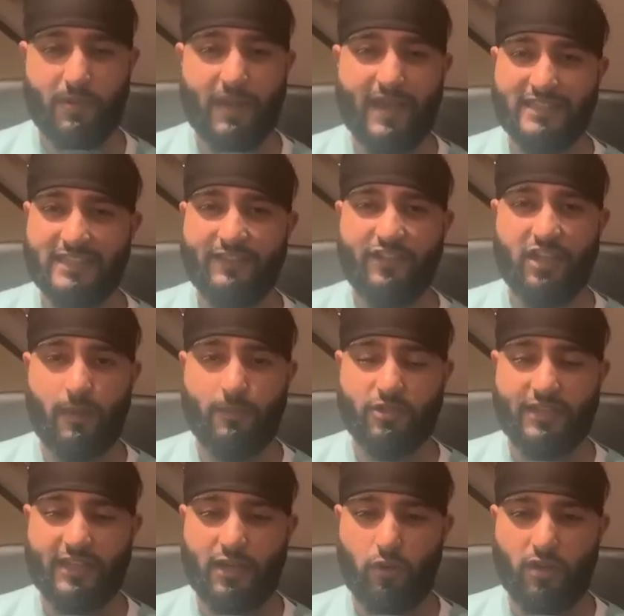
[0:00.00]
players living up to
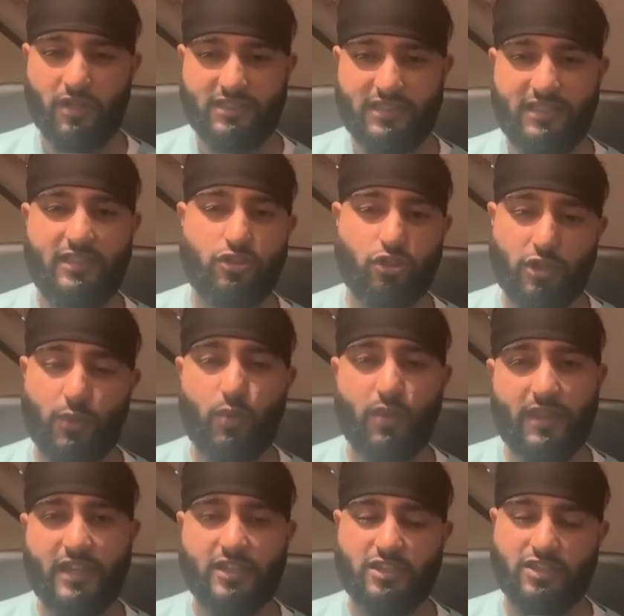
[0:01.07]
their quality and doing what
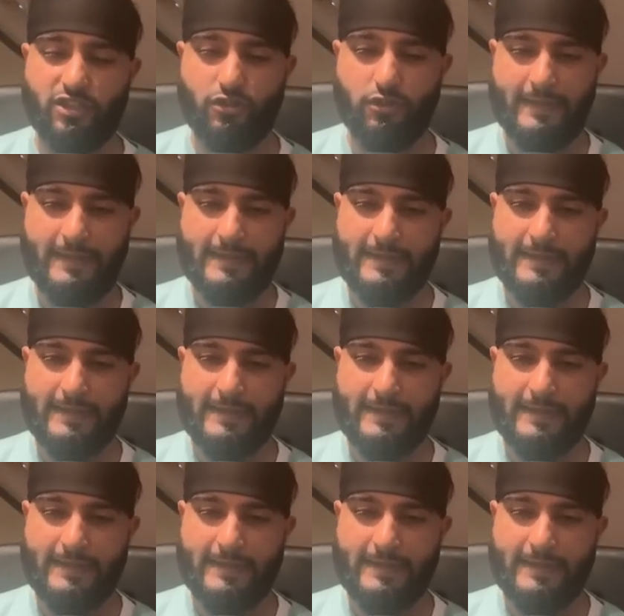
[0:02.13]
they can do.